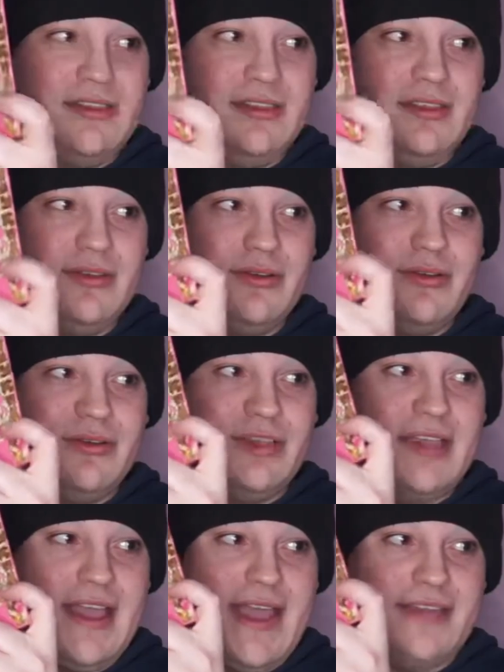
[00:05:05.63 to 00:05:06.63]
Look
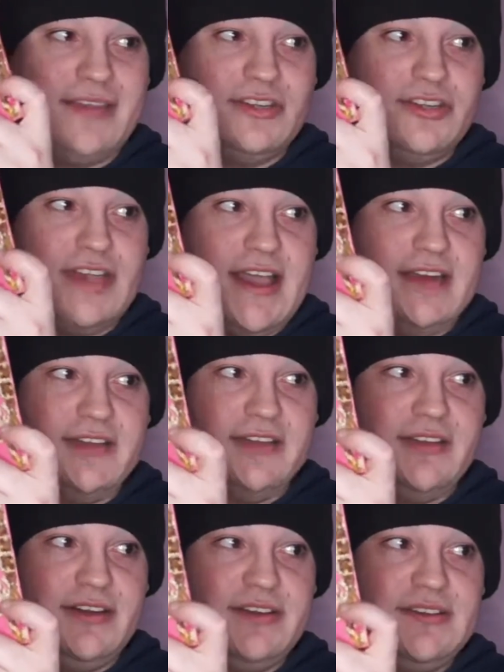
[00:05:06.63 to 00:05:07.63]
at the
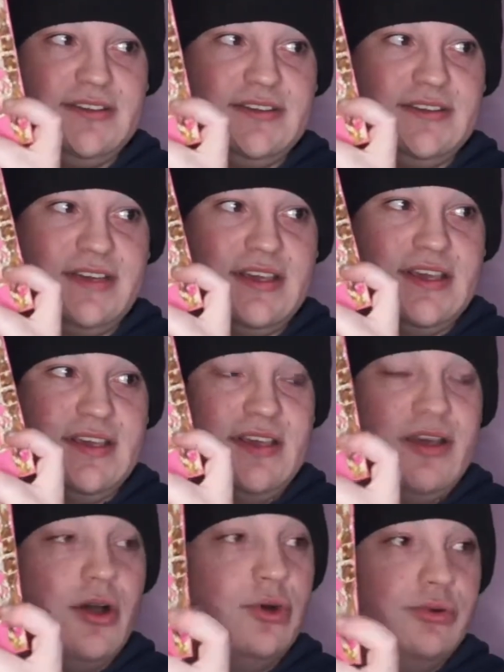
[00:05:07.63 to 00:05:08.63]
shadows.
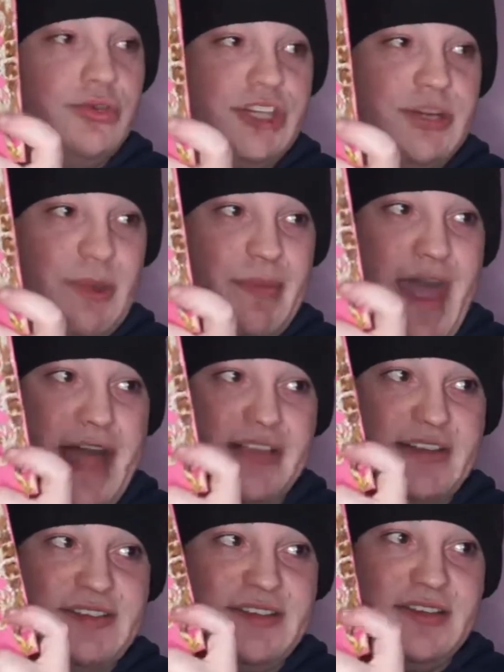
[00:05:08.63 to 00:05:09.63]
All shimmer
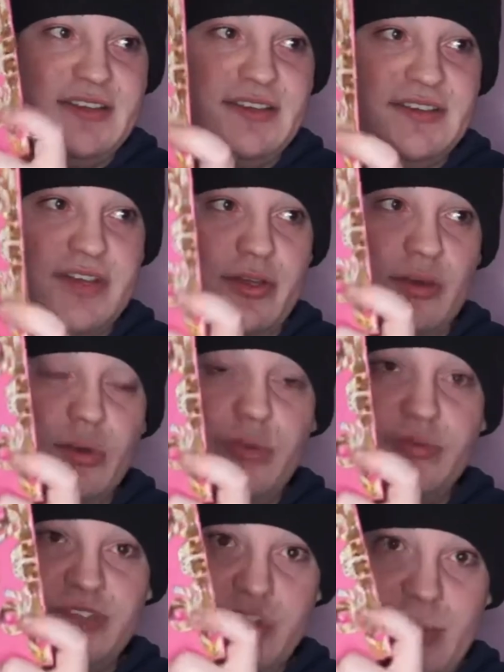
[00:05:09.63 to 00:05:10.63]
palette. So all the shimmer